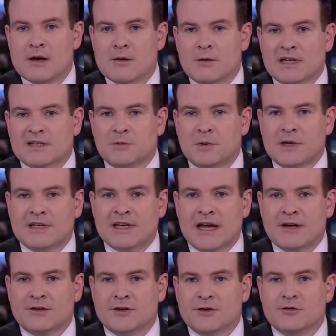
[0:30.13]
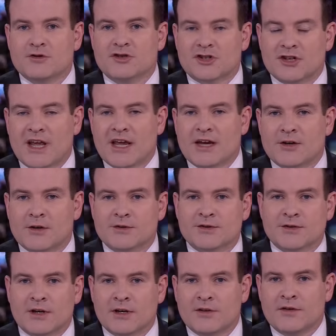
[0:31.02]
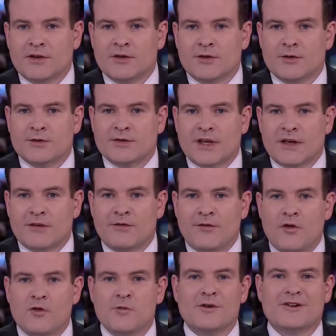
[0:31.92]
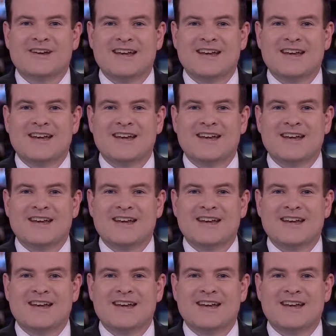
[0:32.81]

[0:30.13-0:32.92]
Let's speak now to Sinead O'Sullivan, who's a former